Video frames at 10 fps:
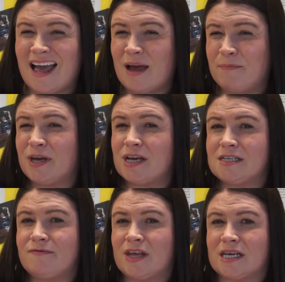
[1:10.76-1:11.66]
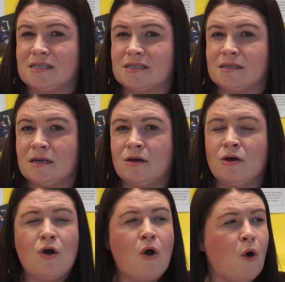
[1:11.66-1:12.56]
And because of this,
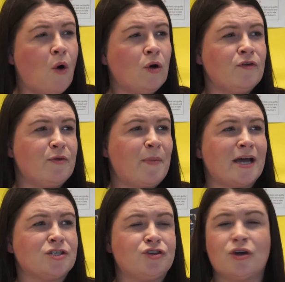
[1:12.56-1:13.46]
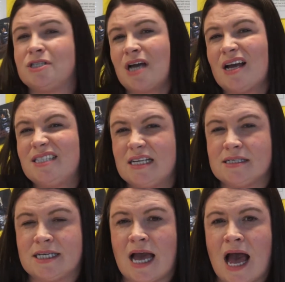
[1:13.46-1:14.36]
all of the patriotic
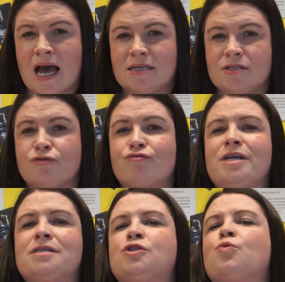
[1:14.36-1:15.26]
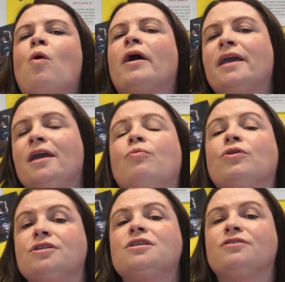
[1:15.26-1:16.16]
ideals he had, the reasons why he
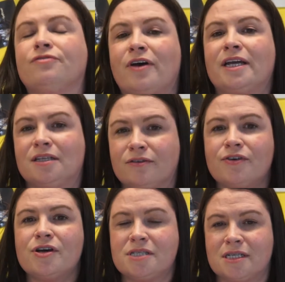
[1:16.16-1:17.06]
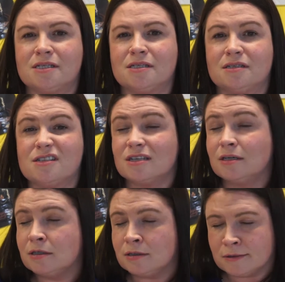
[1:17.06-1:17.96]
wanted to fight in the first instance,
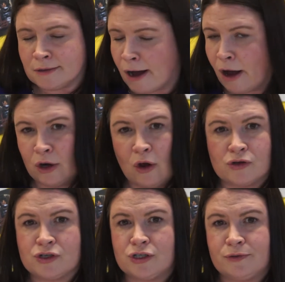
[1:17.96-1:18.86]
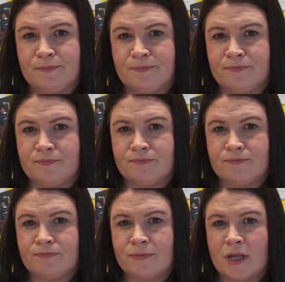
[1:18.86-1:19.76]
are lost.
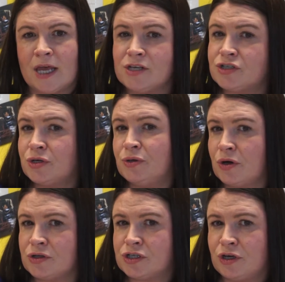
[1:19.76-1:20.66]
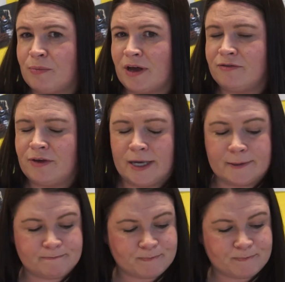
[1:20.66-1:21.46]
He's too consumed by fear.